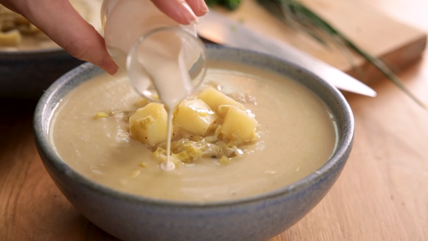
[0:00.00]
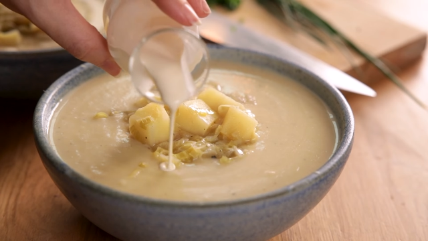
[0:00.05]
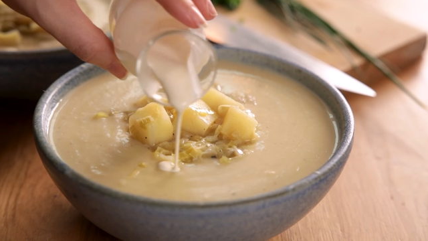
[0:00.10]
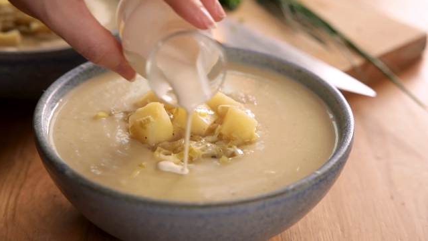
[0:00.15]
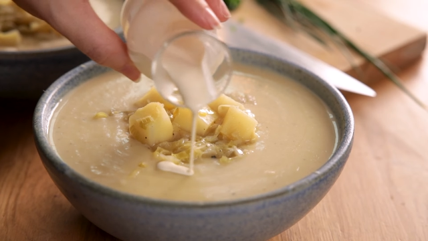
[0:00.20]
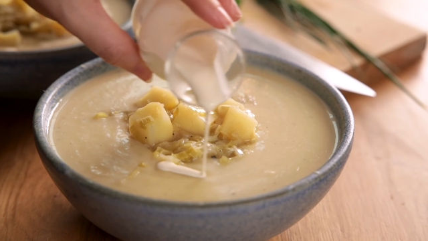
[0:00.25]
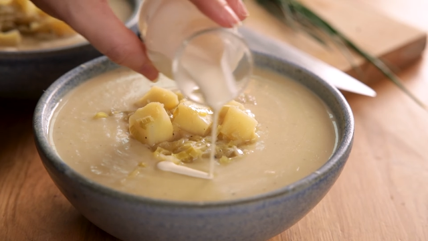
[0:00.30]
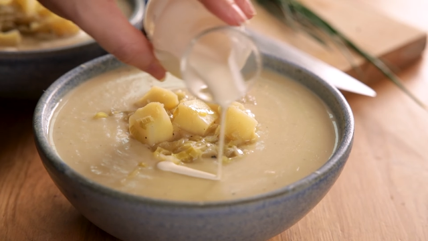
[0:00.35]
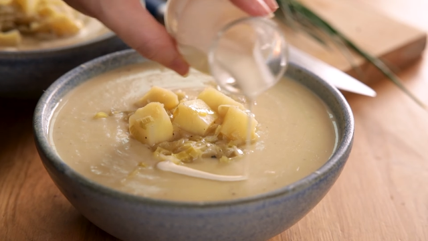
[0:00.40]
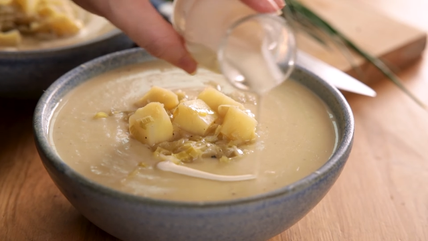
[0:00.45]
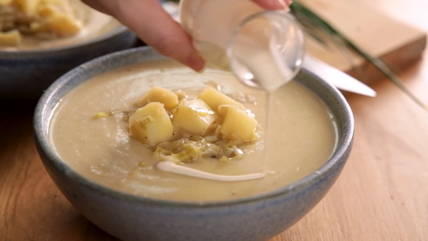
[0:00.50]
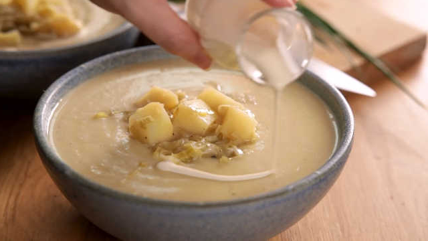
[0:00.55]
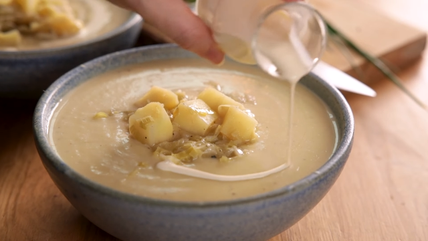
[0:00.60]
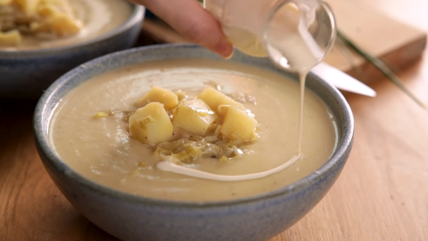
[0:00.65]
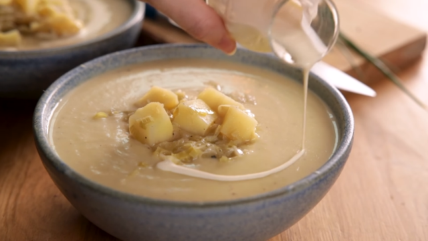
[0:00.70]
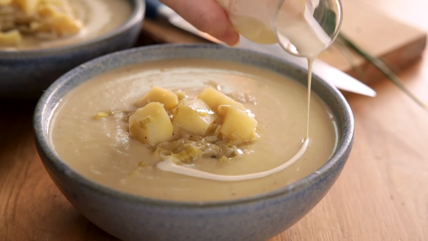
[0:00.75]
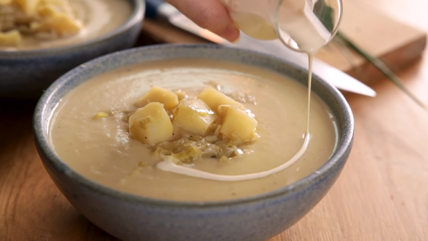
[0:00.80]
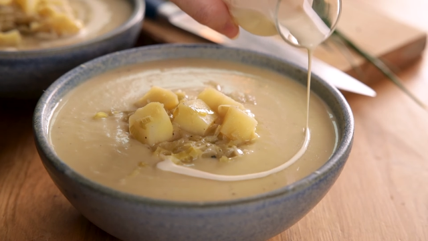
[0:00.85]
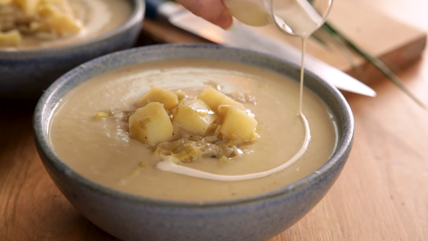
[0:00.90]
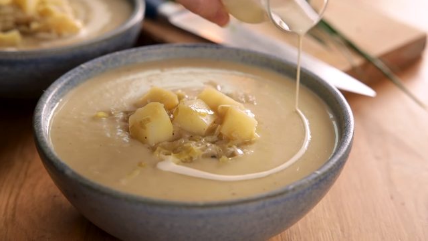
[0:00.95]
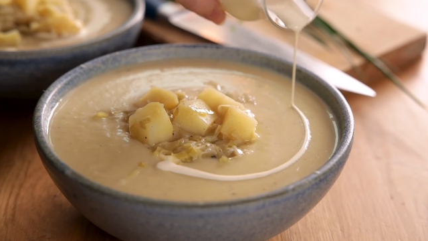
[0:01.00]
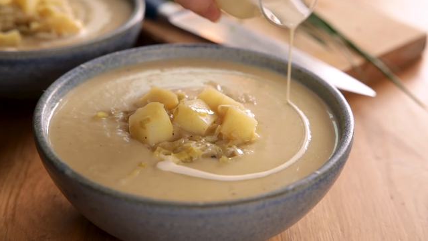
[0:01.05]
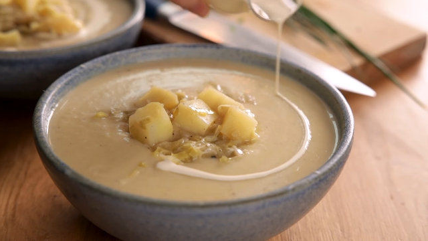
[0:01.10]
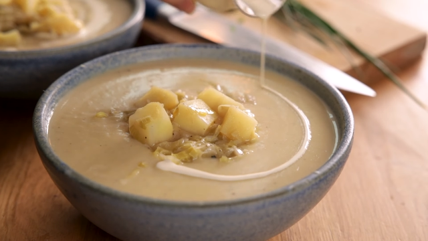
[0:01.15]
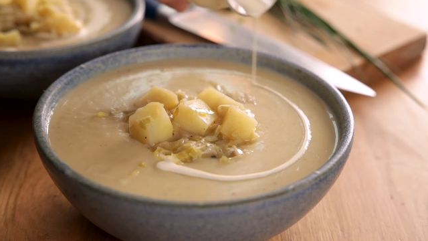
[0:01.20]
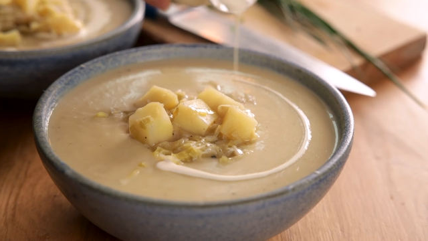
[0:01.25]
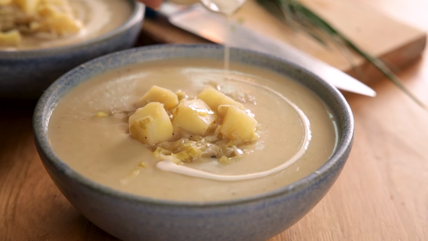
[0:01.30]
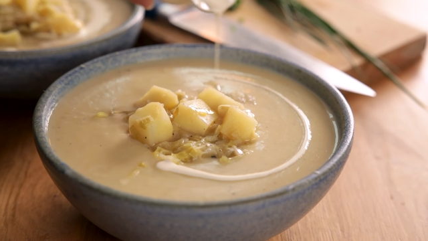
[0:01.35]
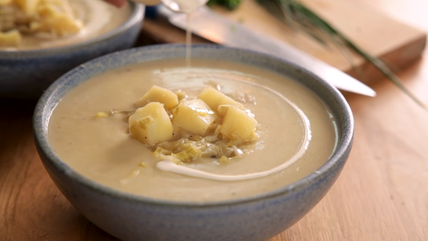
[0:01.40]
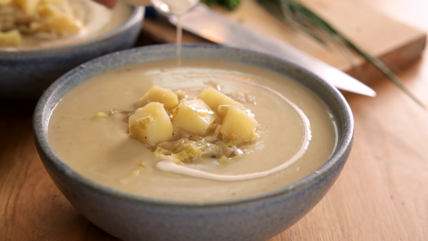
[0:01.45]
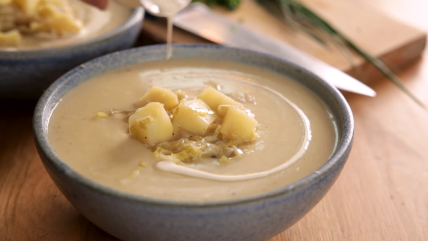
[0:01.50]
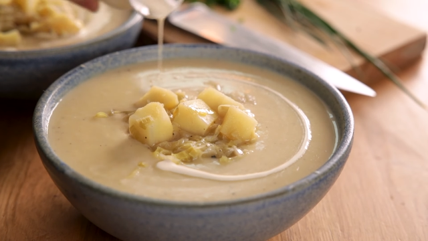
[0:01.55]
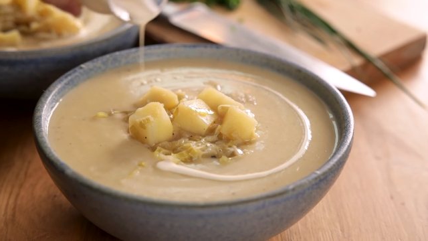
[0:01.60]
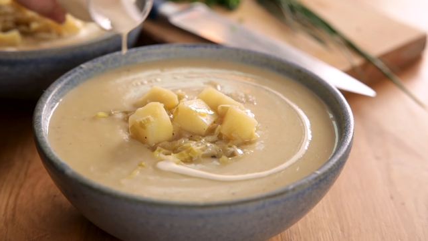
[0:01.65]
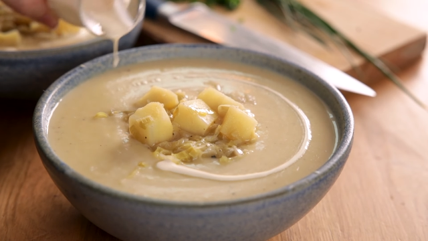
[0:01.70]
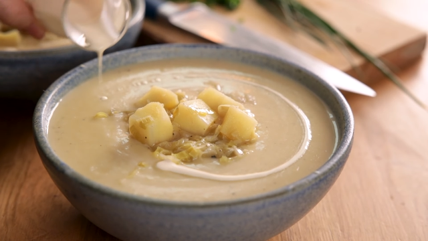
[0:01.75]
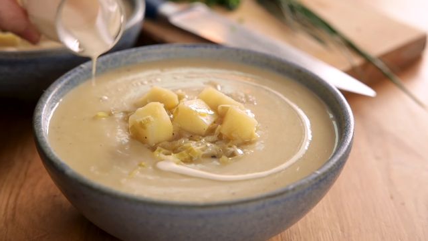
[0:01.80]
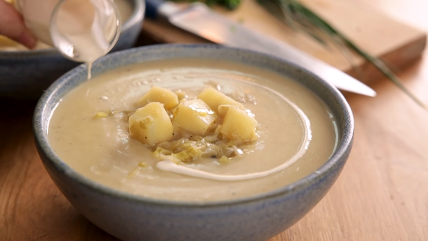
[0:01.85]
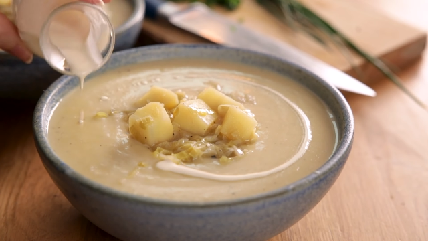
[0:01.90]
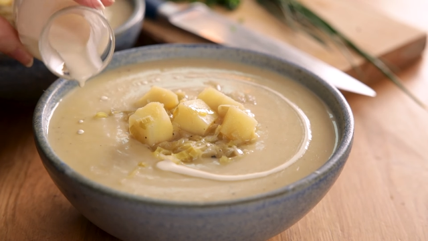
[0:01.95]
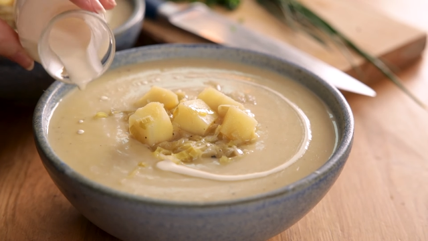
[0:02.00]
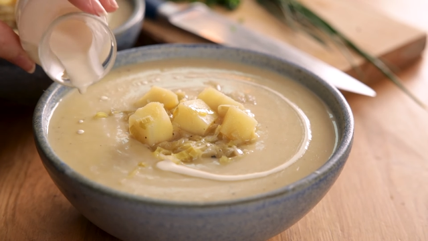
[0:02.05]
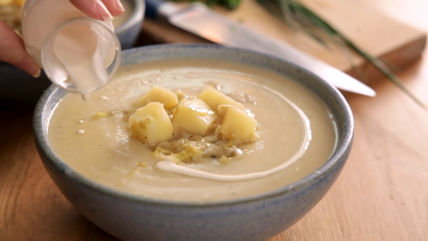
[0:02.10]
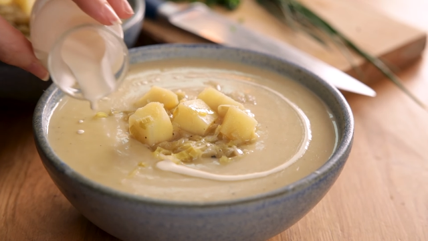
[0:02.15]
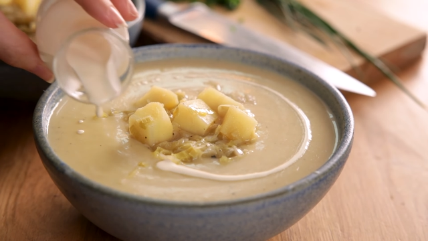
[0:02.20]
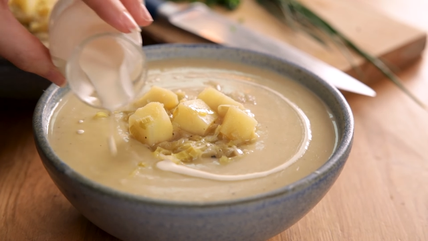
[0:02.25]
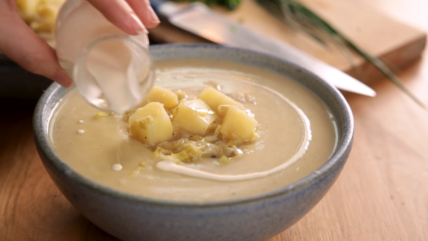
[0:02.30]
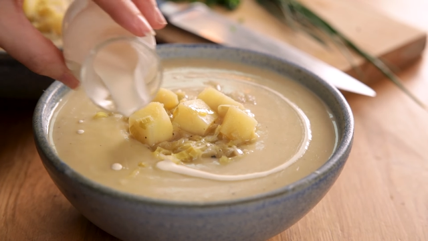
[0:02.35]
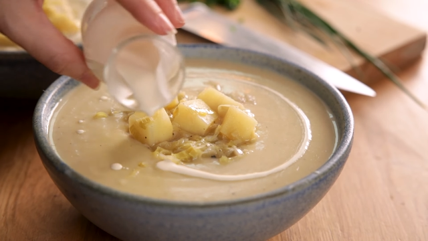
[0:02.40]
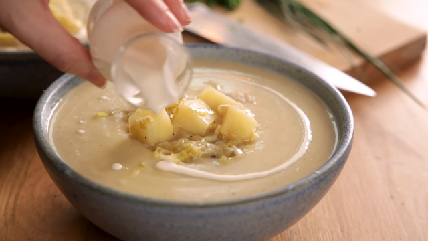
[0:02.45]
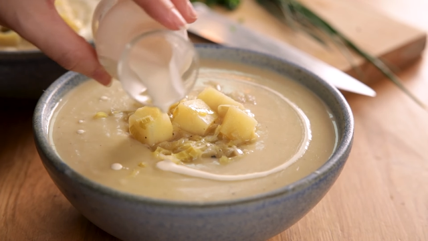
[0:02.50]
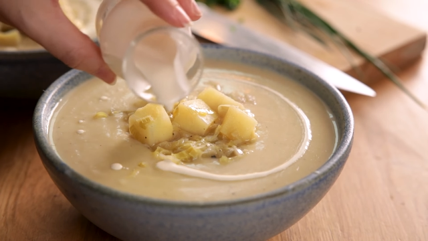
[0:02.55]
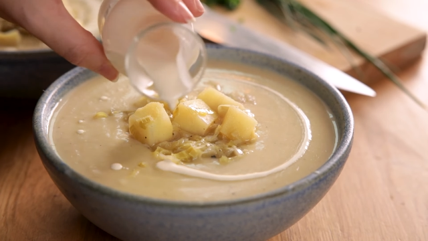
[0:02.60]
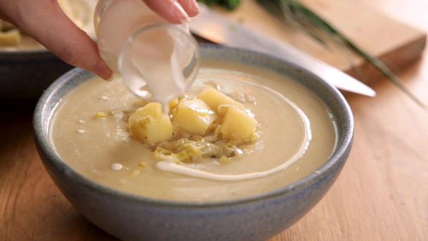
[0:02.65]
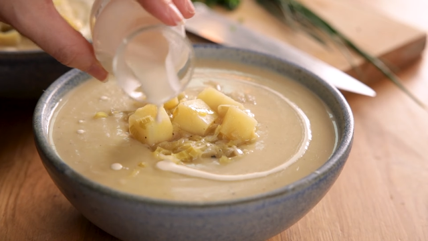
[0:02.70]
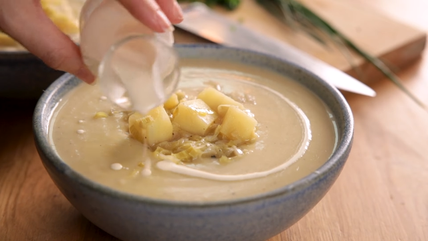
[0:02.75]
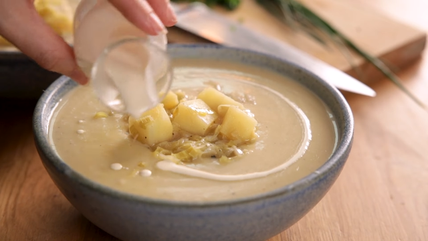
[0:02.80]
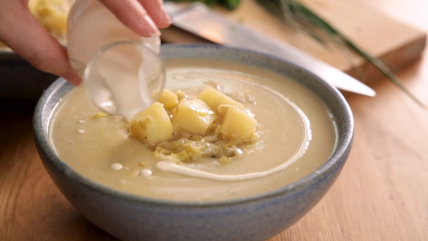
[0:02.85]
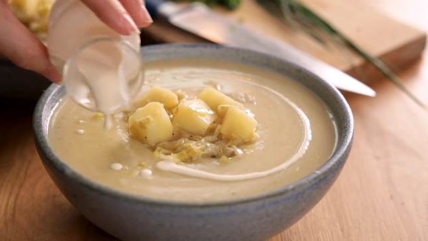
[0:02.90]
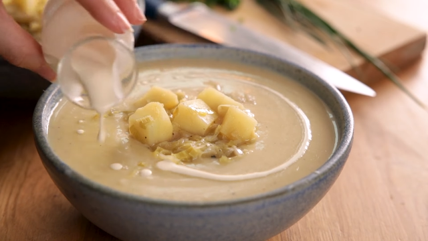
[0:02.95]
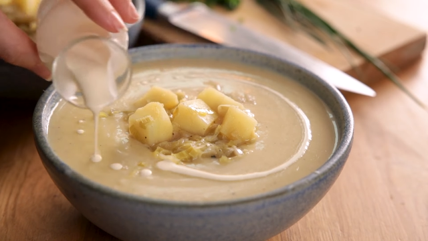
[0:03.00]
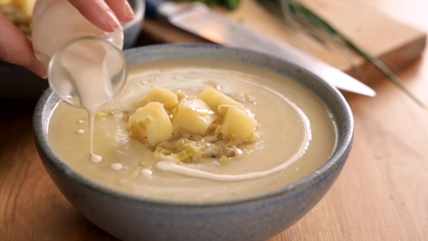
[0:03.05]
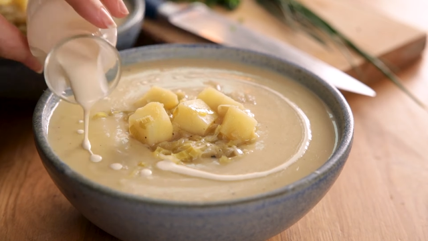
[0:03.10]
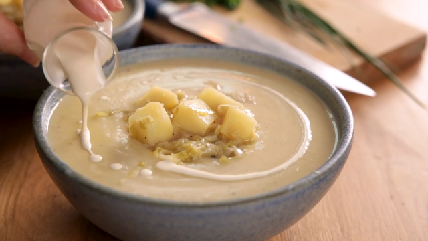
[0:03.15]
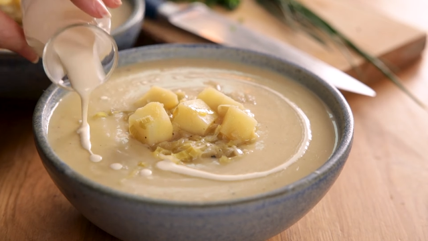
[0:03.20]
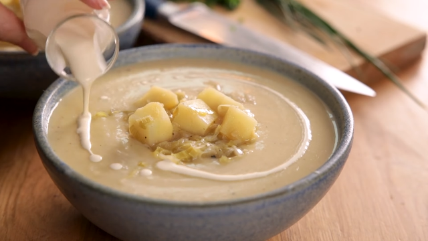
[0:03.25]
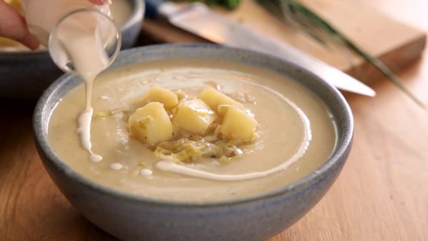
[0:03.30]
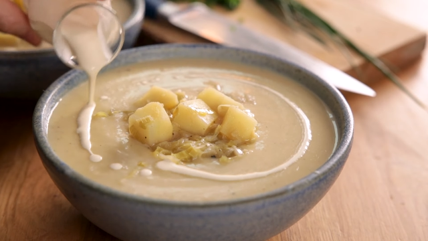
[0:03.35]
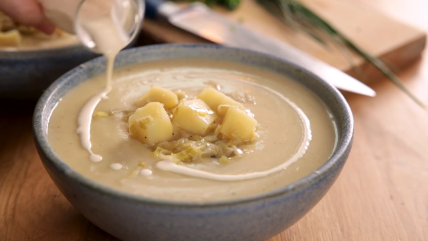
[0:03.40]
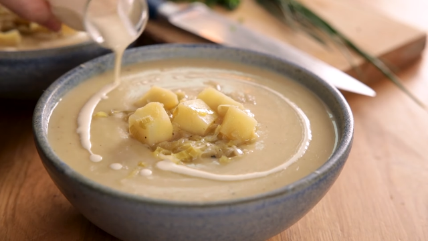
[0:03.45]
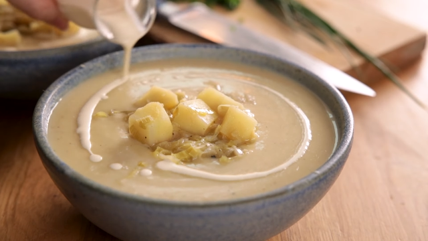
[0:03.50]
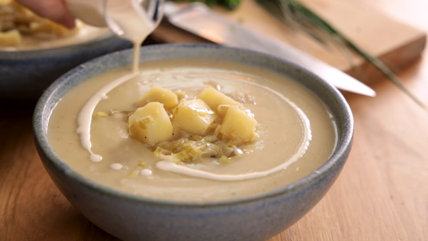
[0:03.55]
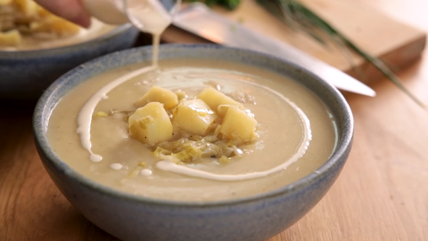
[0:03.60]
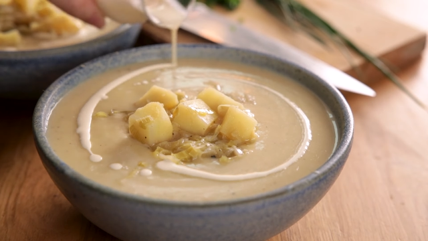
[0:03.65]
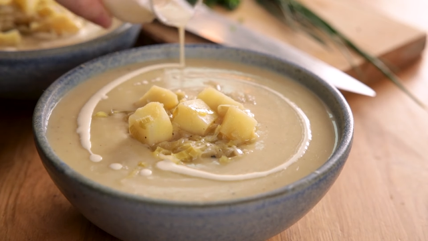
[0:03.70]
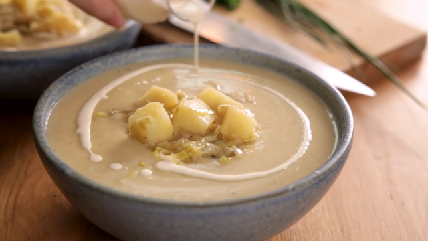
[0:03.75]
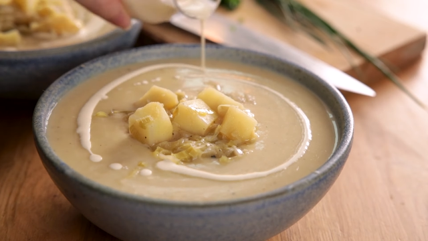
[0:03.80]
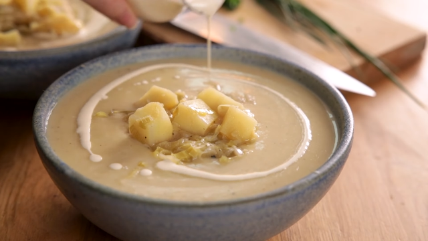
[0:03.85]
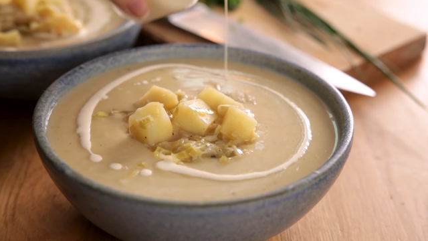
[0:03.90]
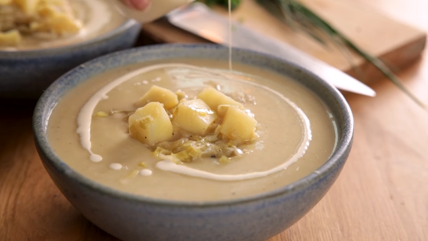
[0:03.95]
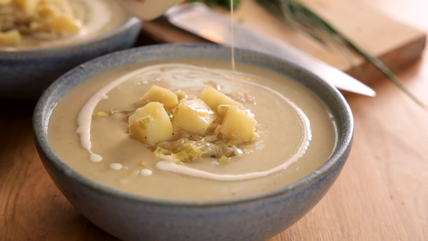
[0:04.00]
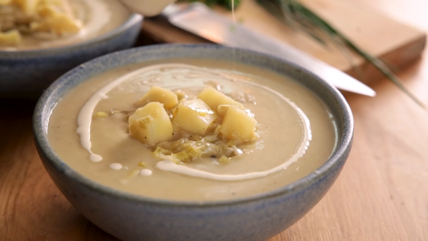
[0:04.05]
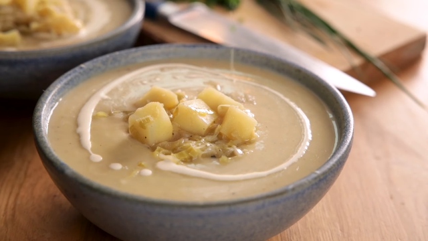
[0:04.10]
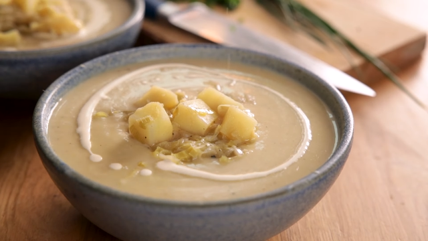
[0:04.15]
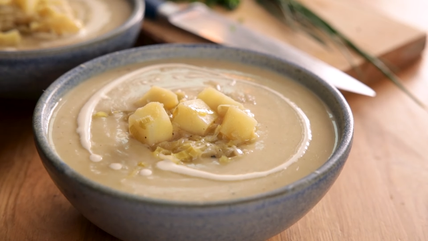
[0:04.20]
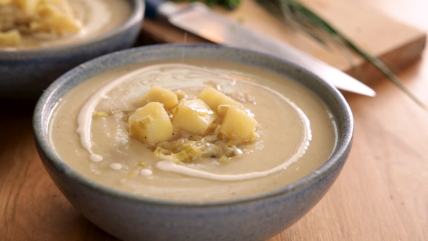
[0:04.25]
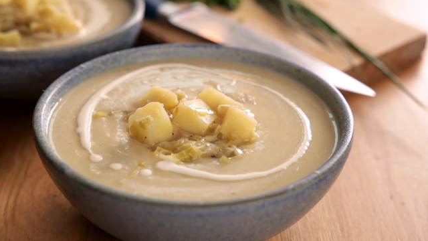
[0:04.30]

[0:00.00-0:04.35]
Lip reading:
[unreadable: no face in view]